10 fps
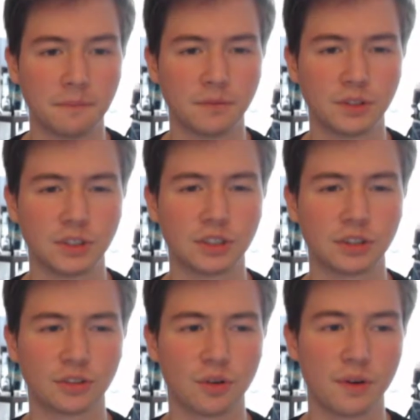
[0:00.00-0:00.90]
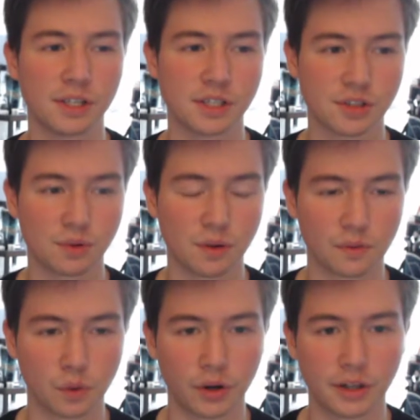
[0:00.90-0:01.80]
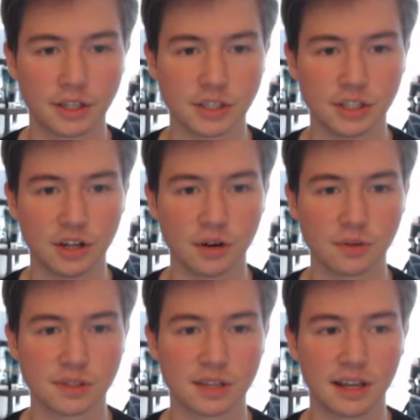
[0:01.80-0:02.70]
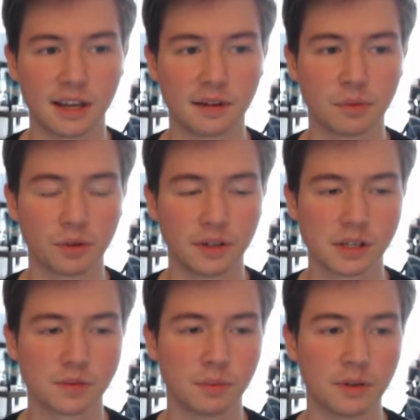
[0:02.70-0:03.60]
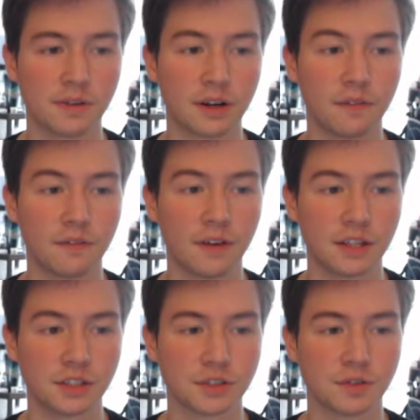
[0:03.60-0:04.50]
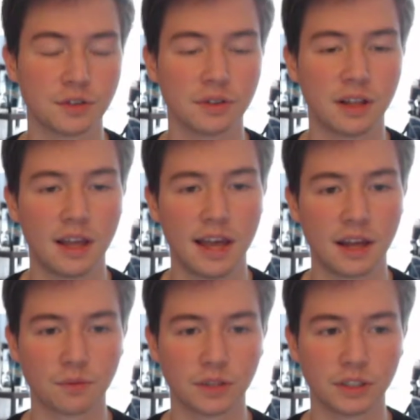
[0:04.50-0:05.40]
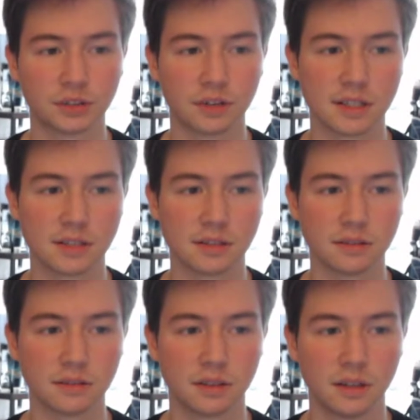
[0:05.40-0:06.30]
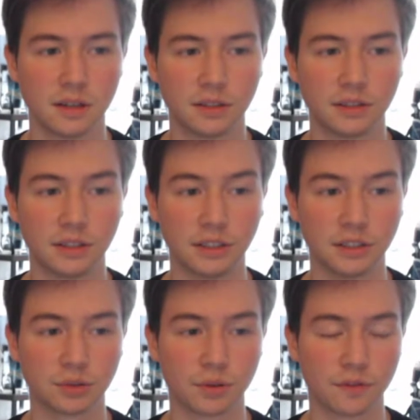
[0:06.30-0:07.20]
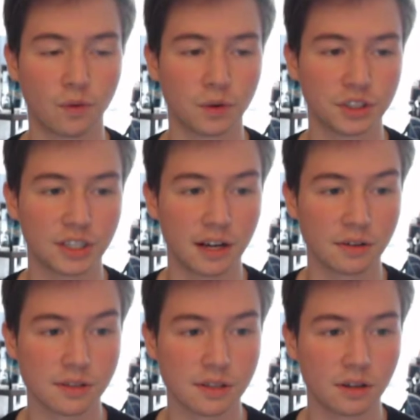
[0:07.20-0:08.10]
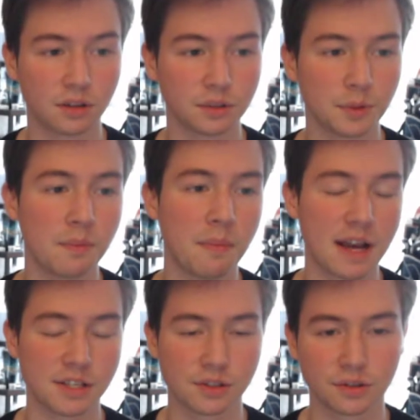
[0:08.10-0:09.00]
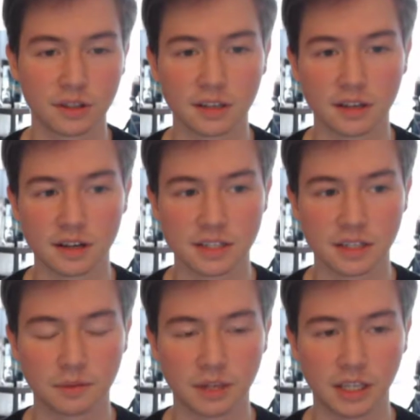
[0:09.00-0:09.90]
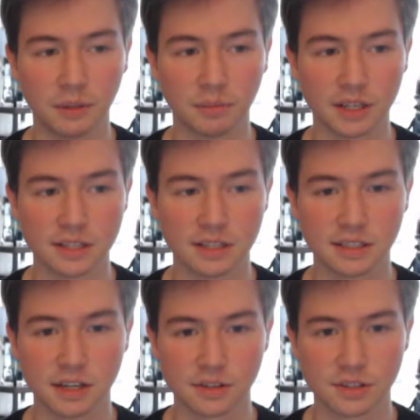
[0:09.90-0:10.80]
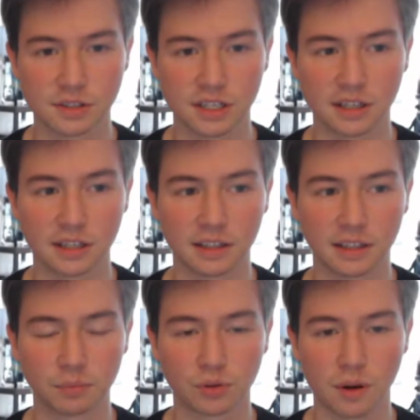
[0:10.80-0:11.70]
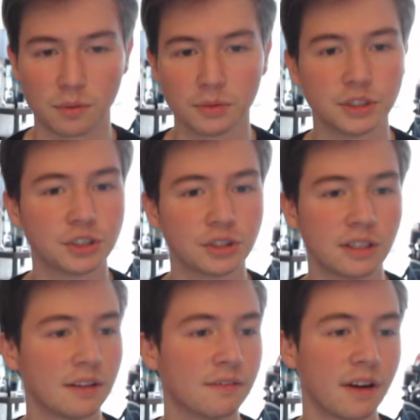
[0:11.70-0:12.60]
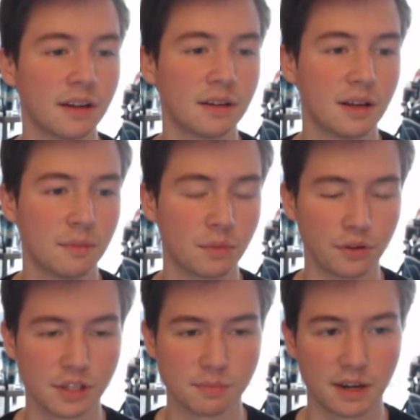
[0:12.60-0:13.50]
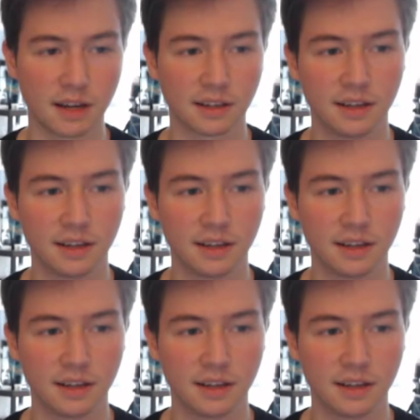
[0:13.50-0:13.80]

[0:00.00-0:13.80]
Sertorius is sort of worried because he knows that Marius will be very vengeful and really try to he sort of foreshadows the ultimate massacre that does end up taking place, and he tells Cinna that they probably shouldn't invite Marius back.